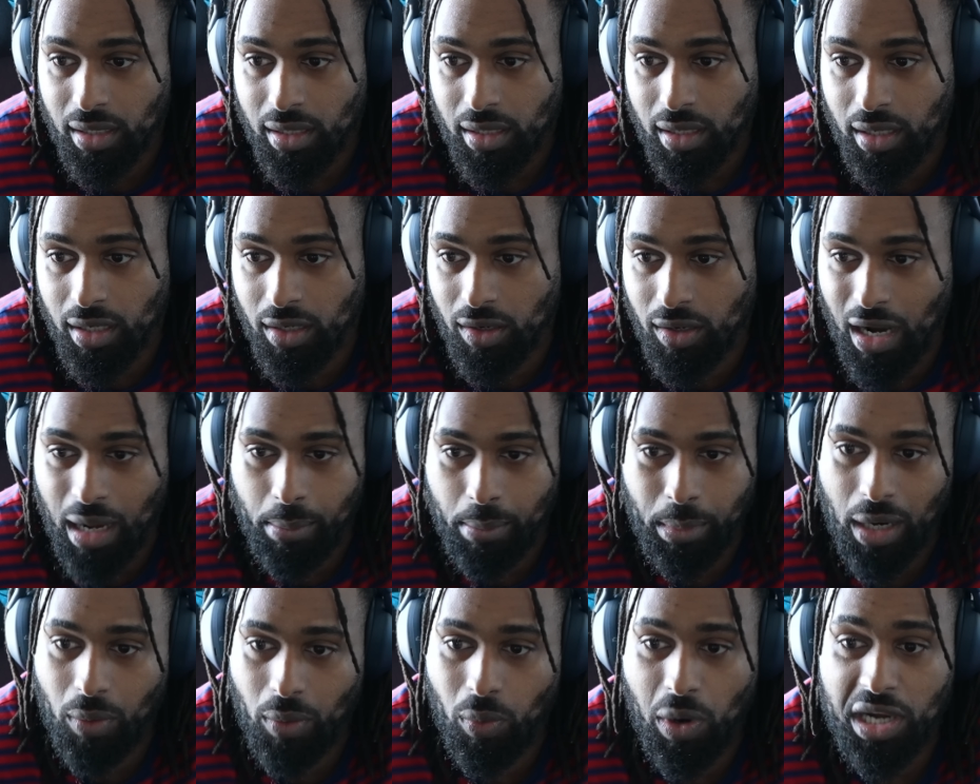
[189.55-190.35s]
You know, I'm
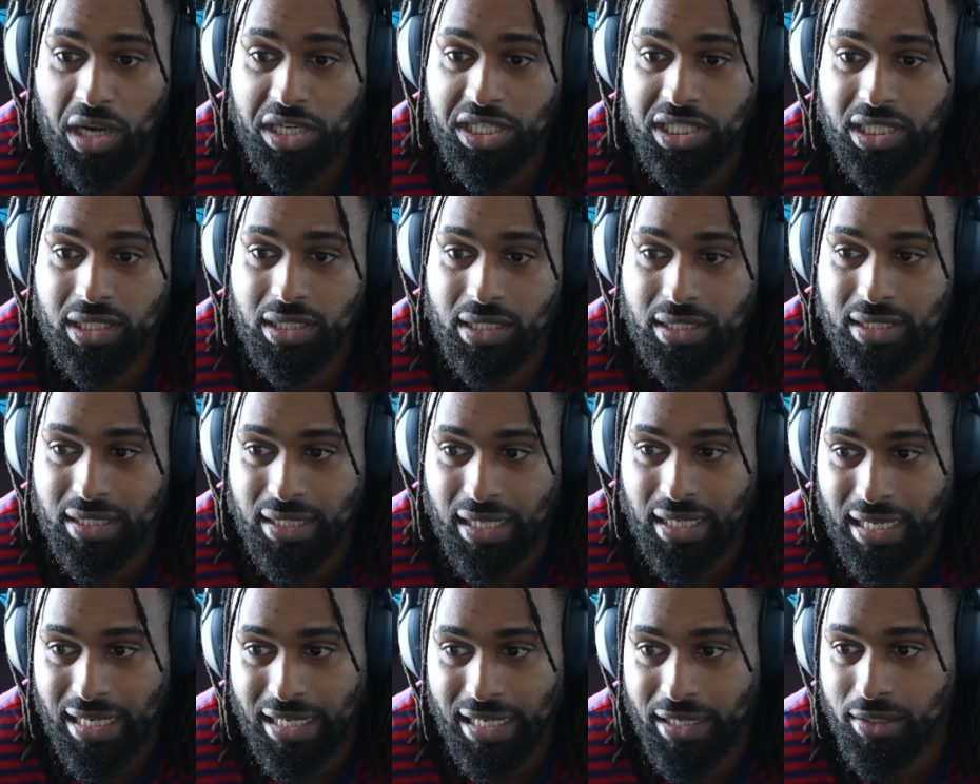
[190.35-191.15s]
not watching it to
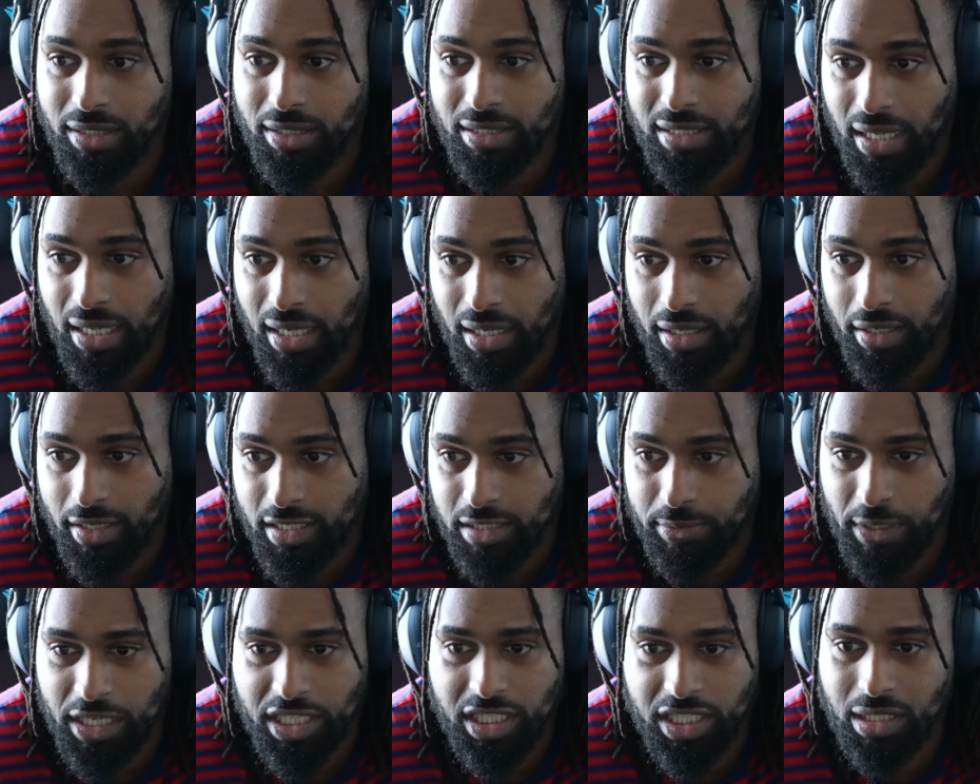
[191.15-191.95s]
get entertained,
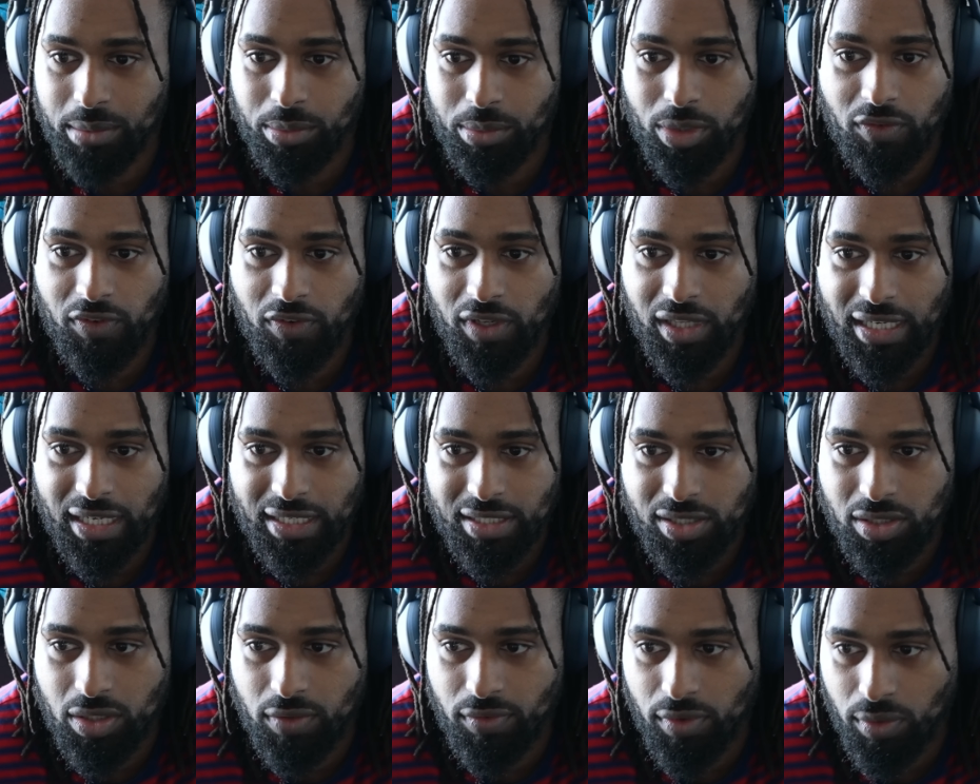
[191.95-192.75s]
especially a movie like
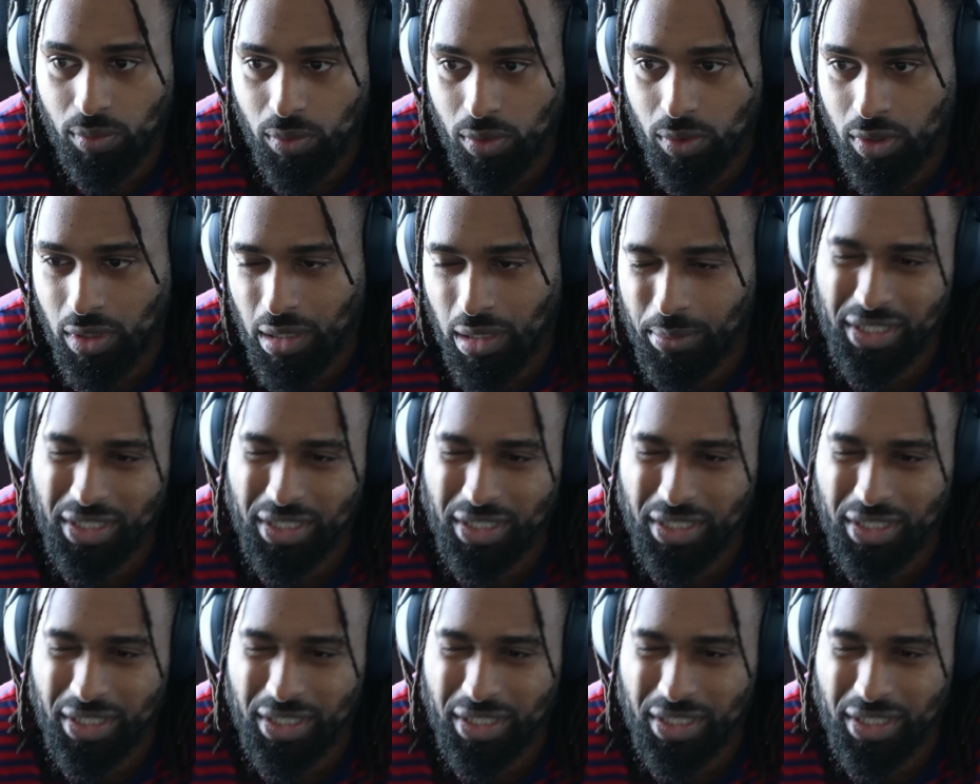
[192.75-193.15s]
Civil War.